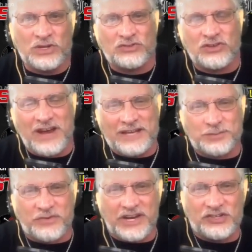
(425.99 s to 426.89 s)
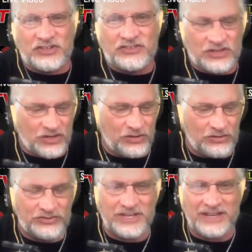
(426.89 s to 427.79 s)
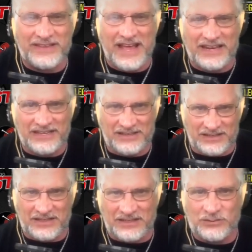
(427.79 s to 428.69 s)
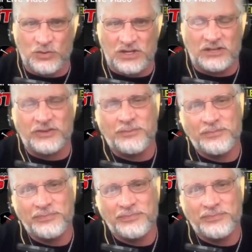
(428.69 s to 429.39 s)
what's your aspirations and goals in that uh, world?